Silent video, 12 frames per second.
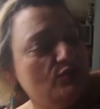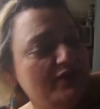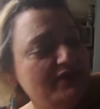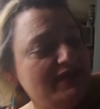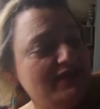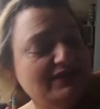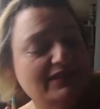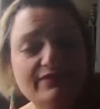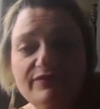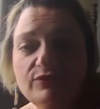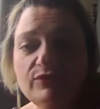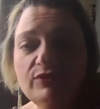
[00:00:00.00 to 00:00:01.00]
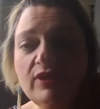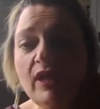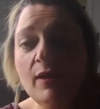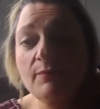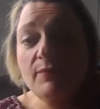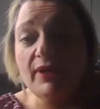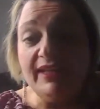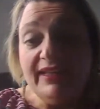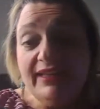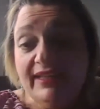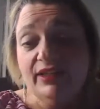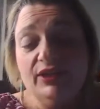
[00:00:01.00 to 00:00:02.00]
tasting food. But in
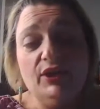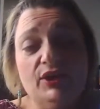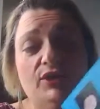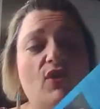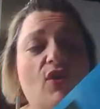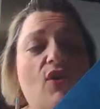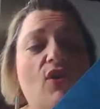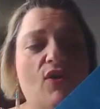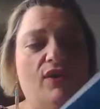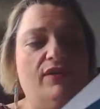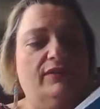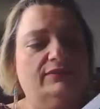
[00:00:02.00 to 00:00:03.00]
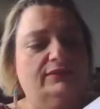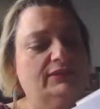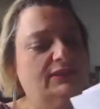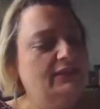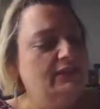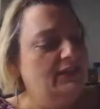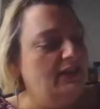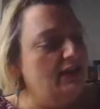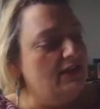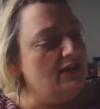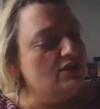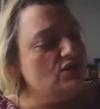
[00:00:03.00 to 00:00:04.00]
here are
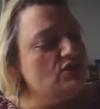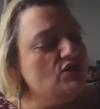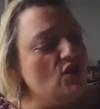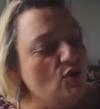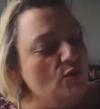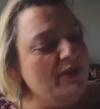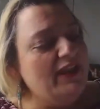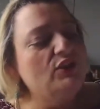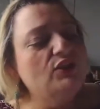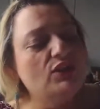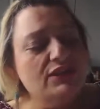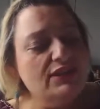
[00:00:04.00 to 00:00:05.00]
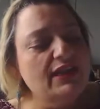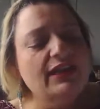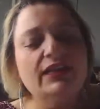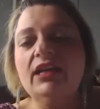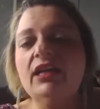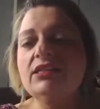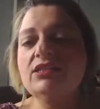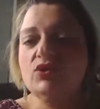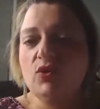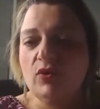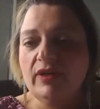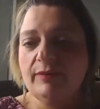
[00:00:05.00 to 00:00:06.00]
so many, it looks like a
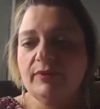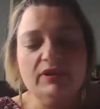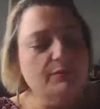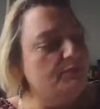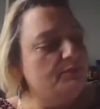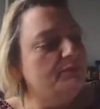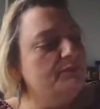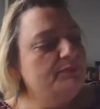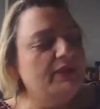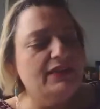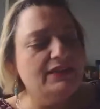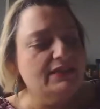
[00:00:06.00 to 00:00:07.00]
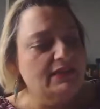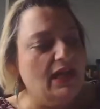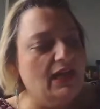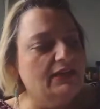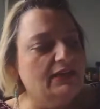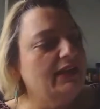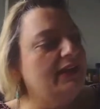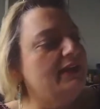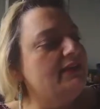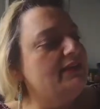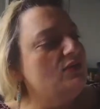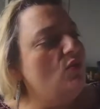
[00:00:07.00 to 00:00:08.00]
storybook, but it's not.
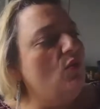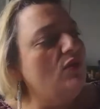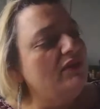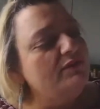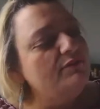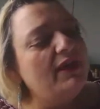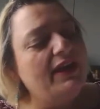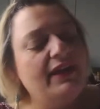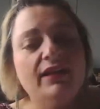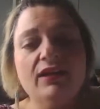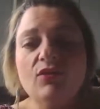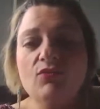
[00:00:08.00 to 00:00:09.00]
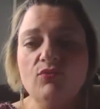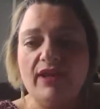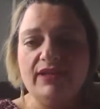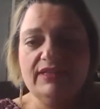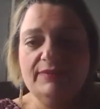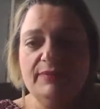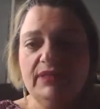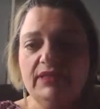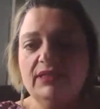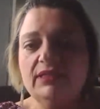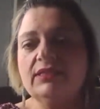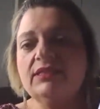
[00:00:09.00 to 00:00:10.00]
It's all of my
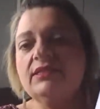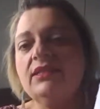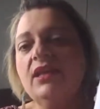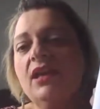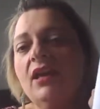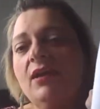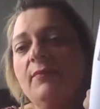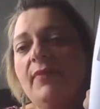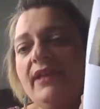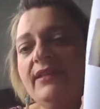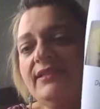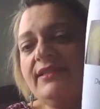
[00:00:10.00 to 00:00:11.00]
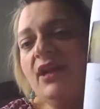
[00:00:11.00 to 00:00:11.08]
recipes passed down